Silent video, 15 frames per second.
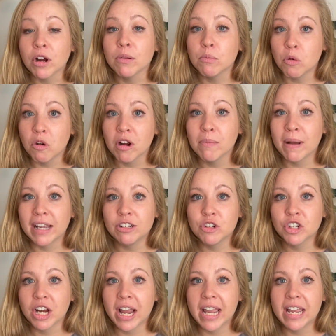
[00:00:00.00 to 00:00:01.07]
more by
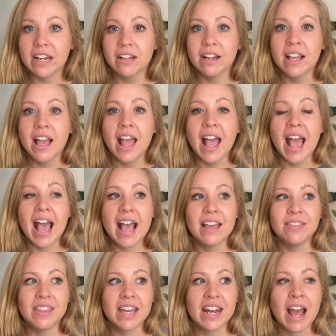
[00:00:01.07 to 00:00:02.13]
train.
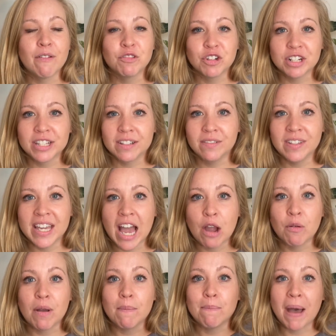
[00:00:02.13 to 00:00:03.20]
And then after Sevilla, I
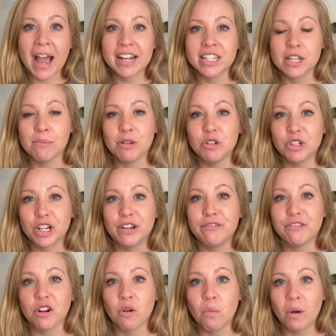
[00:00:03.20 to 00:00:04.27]
went back to Madrid
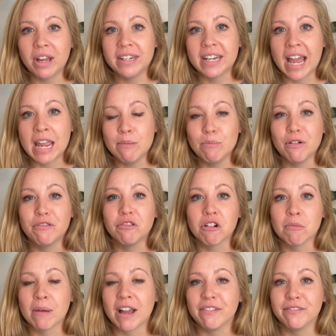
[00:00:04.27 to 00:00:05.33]
for 1 night before
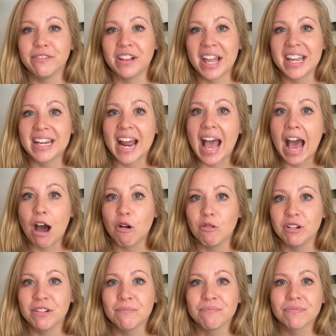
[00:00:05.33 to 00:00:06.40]
my flight
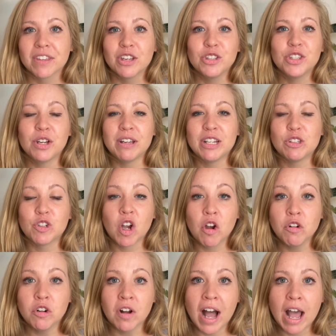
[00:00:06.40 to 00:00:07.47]
out. So
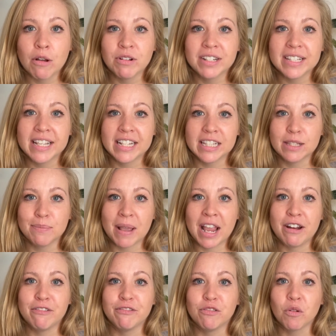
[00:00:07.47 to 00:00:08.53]
total, I was in
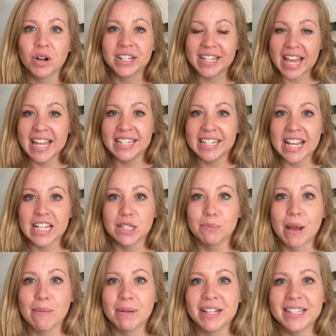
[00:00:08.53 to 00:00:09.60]
Spain for 10 days
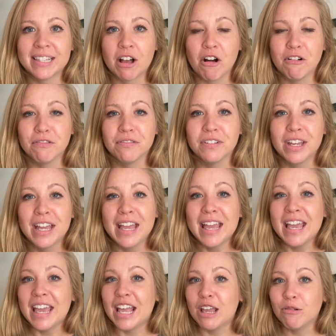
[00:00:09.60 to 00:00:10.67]
by myself.
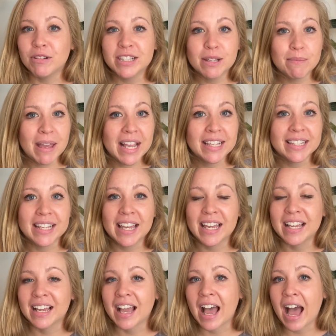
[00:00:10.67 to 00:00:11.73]
It was
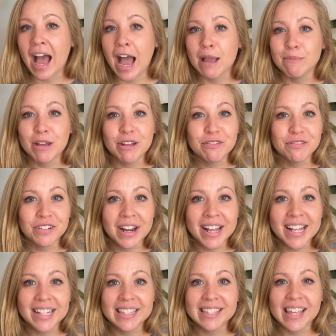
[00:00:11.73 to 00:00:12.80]
amazing. I met
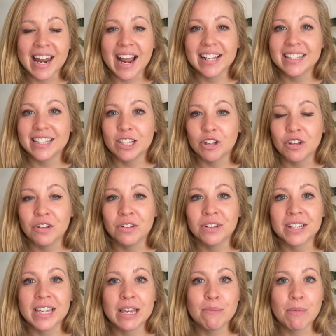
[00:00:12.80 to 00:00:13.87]
friends that I still
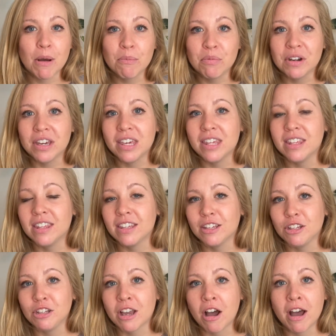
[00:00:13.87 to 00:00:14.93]
keep up with
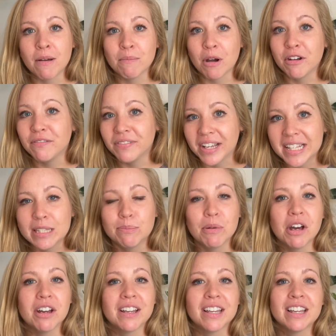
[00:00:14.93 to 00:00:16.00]
on
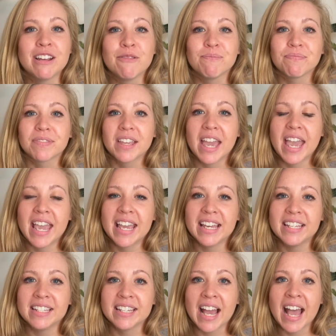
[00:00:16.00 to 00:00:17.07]
Facebook.
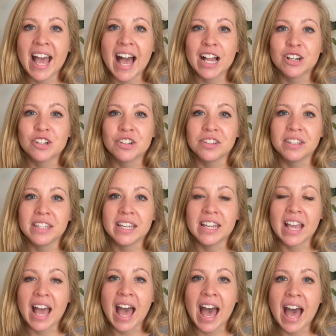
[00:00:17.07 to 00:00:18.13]
And I
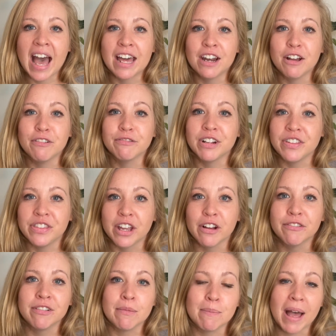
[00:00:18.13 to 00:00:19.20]
actually had a friend there
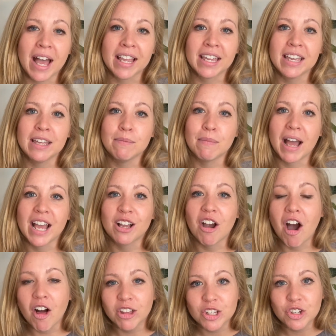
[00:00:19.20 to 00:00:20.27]
from back in my
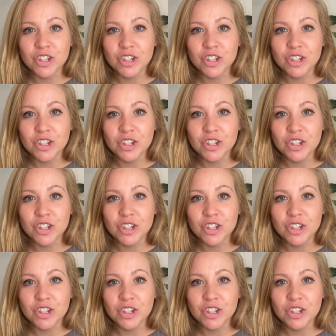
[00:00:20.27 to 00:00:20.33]
college